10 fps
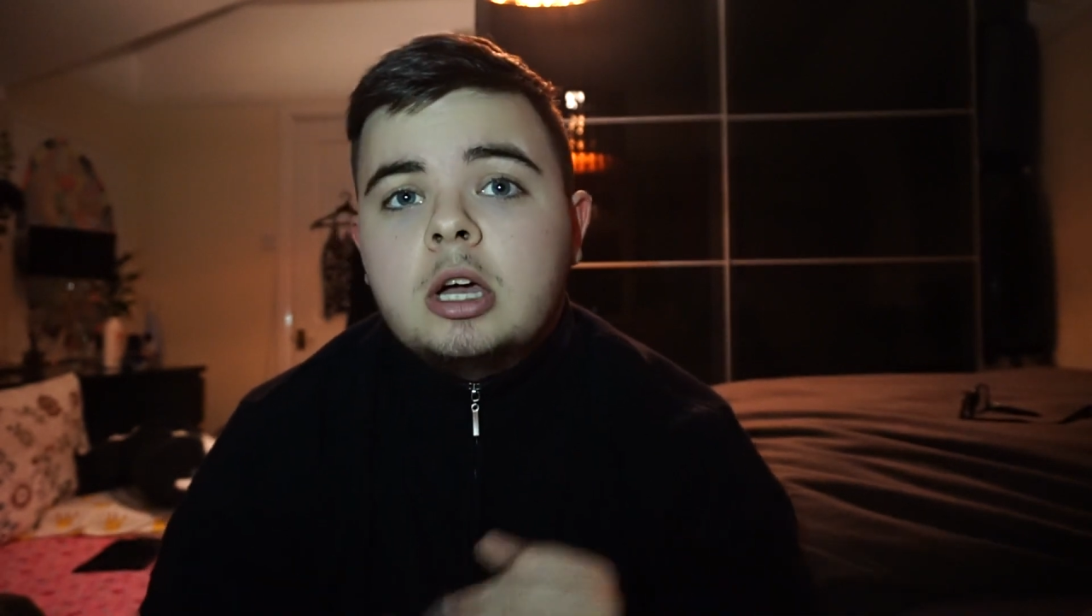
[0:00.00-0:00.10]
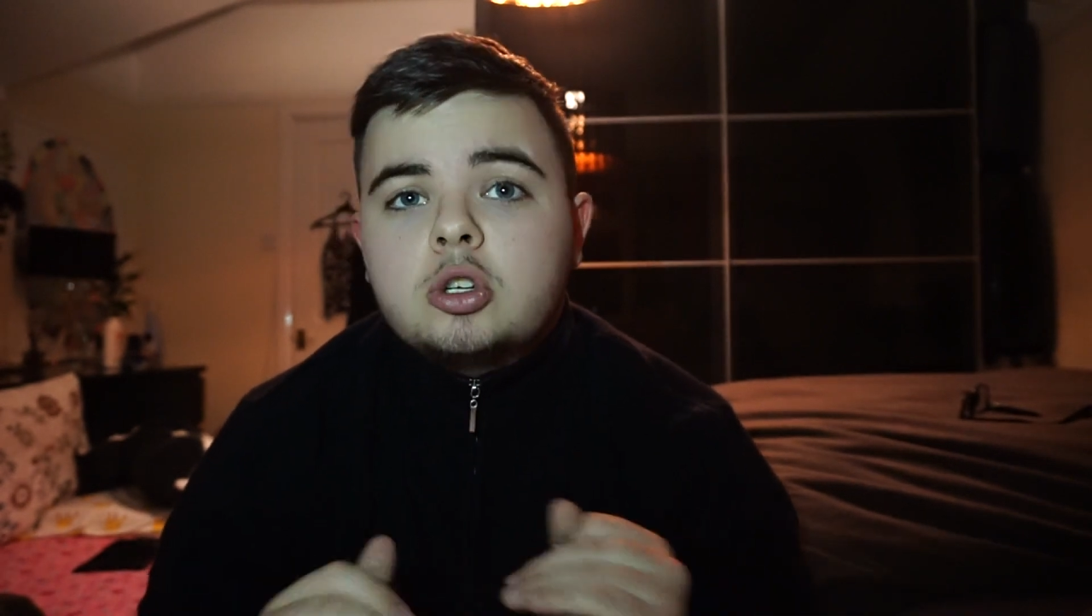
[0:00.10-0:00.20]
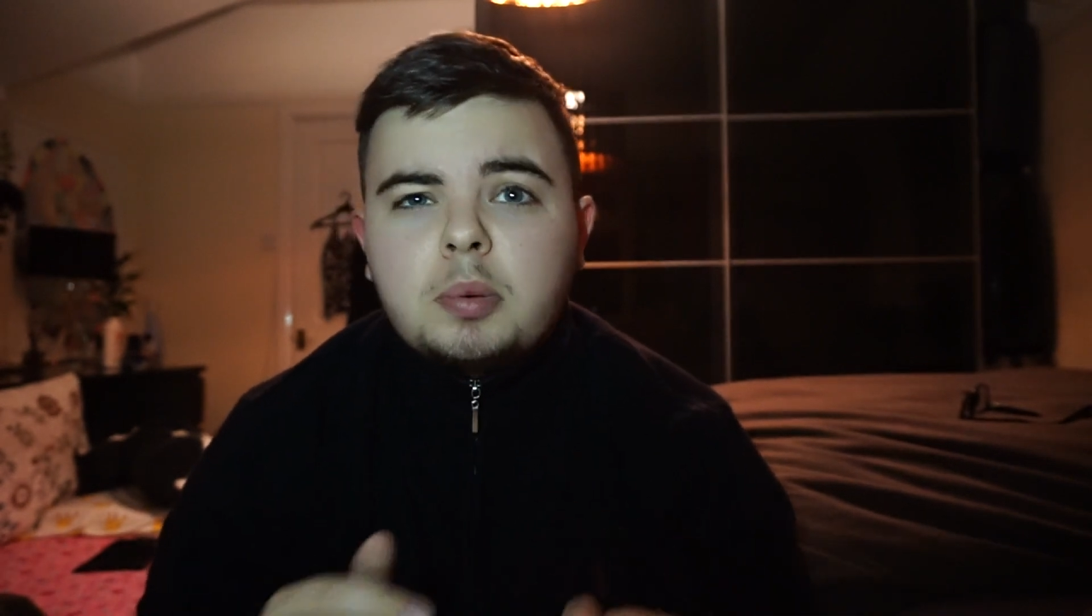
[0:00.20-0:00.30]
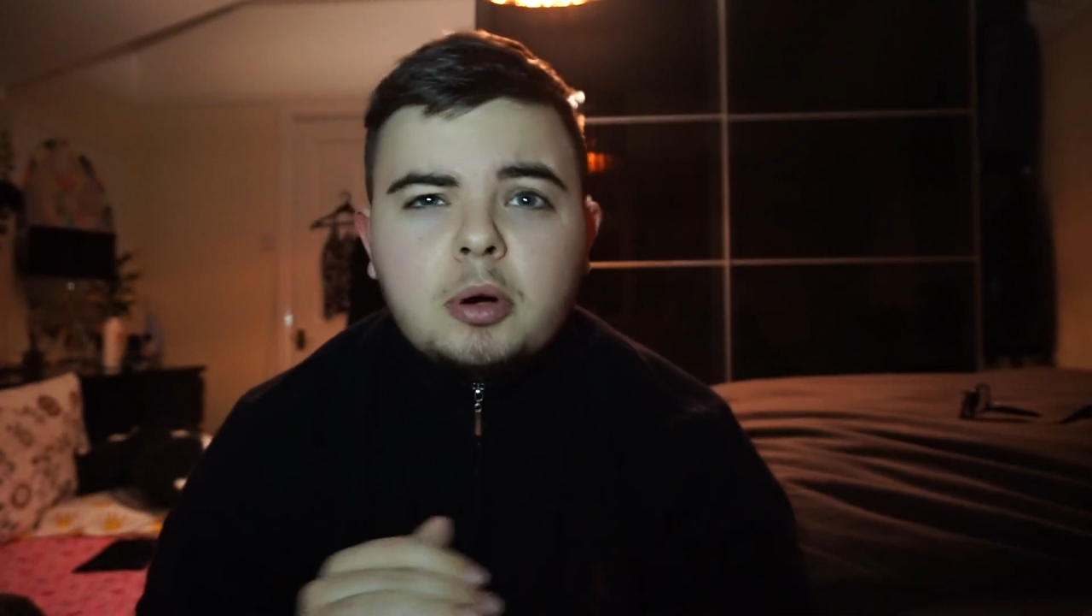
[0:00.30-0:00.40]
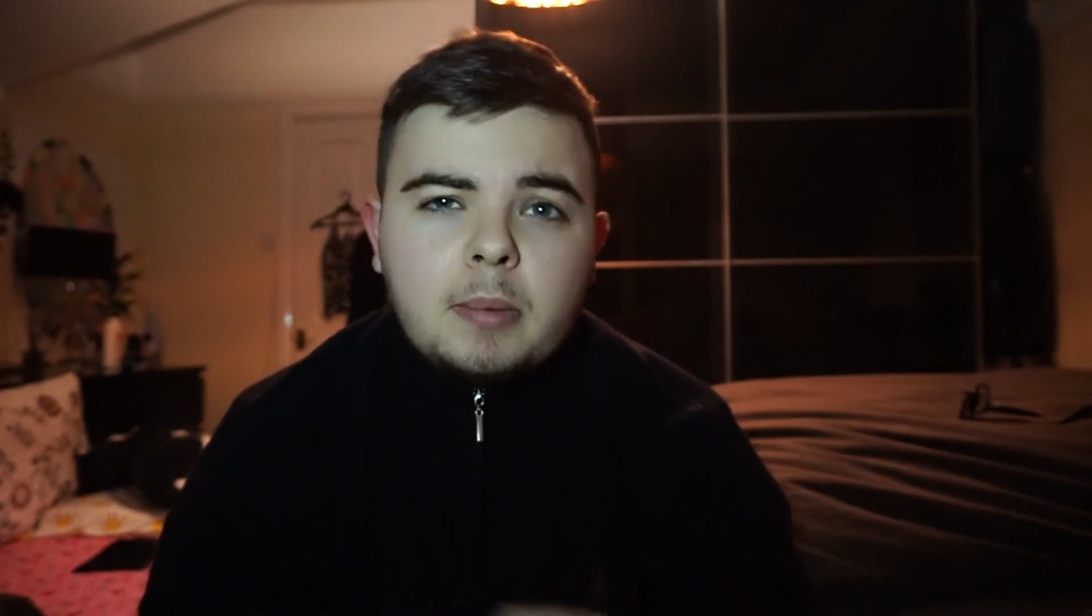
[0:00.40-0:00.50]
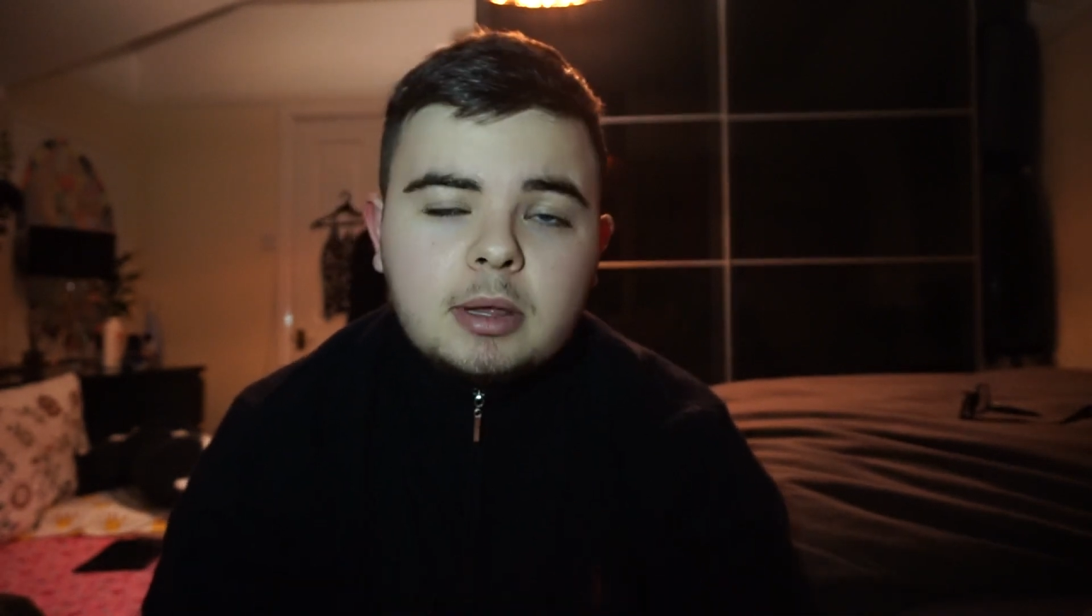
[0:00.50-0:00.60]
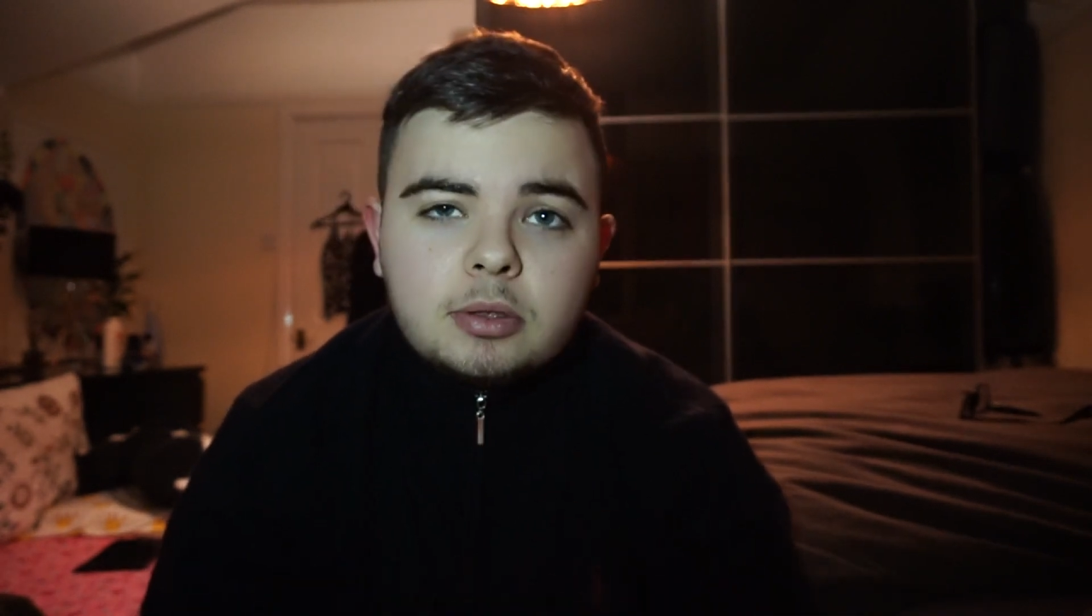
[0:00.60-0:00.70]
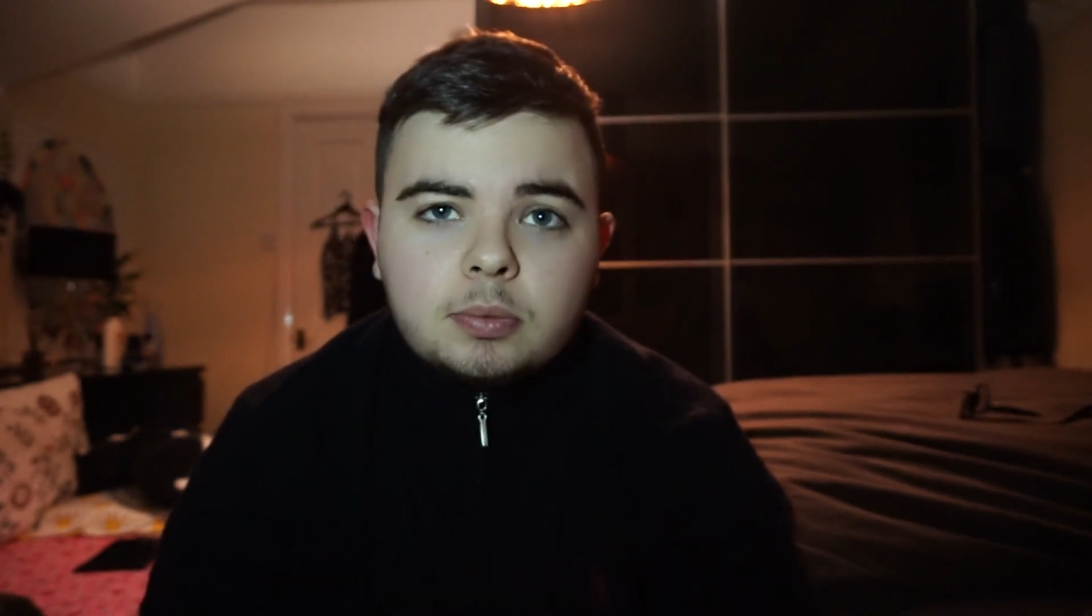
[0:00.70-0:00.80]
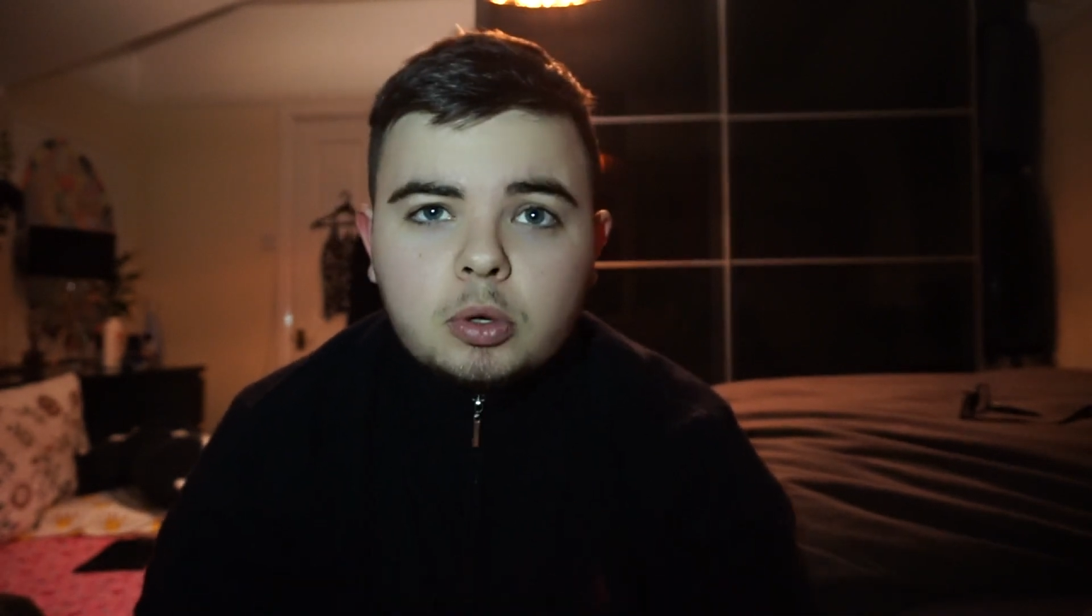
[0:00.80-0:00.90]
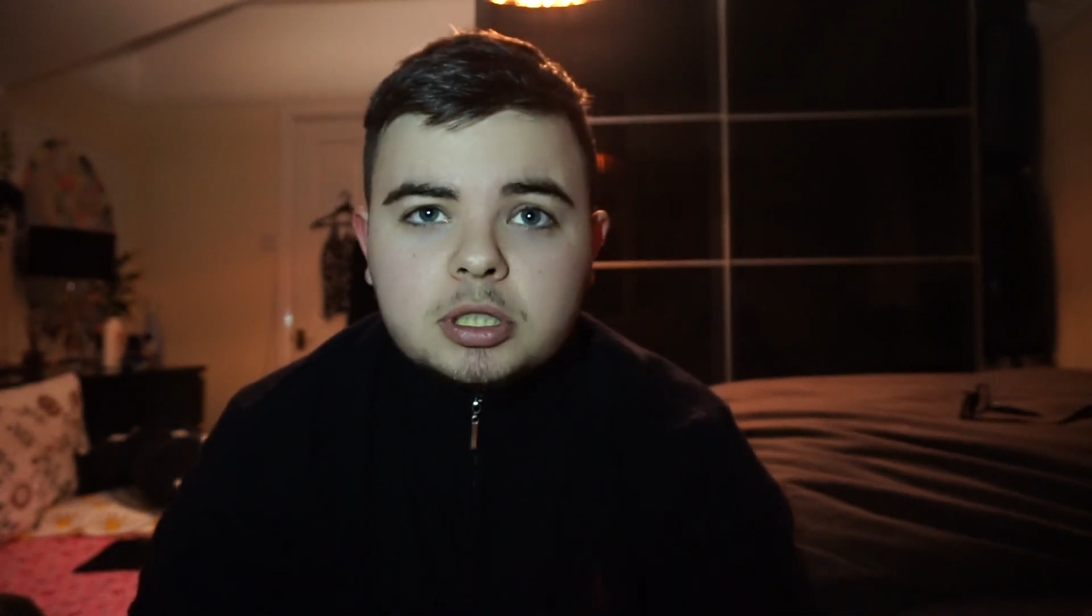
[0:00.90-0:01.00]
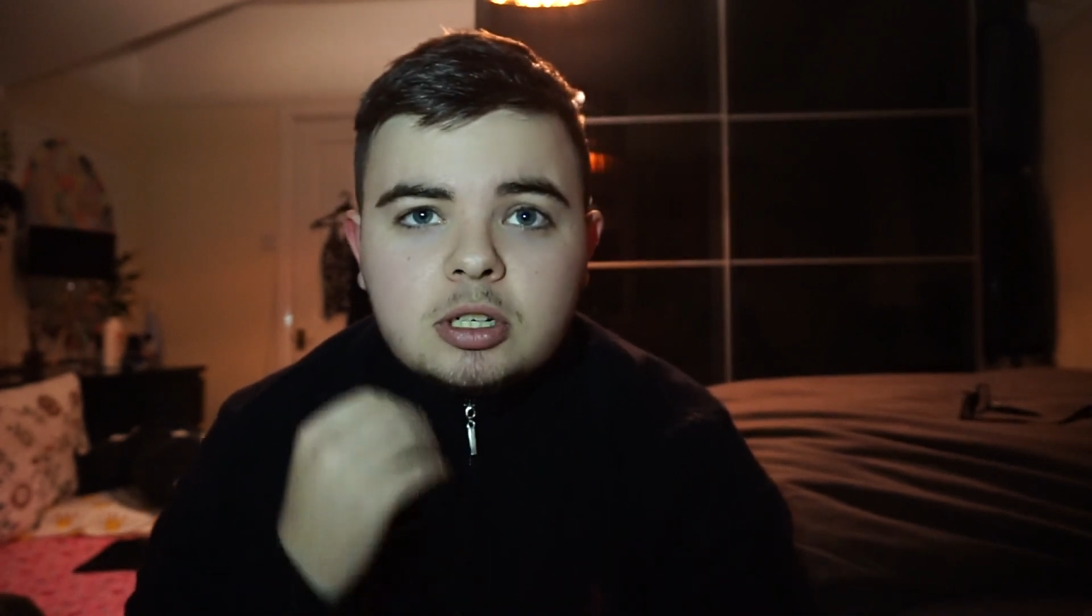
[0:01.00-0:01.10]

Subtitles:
Drop a comment. What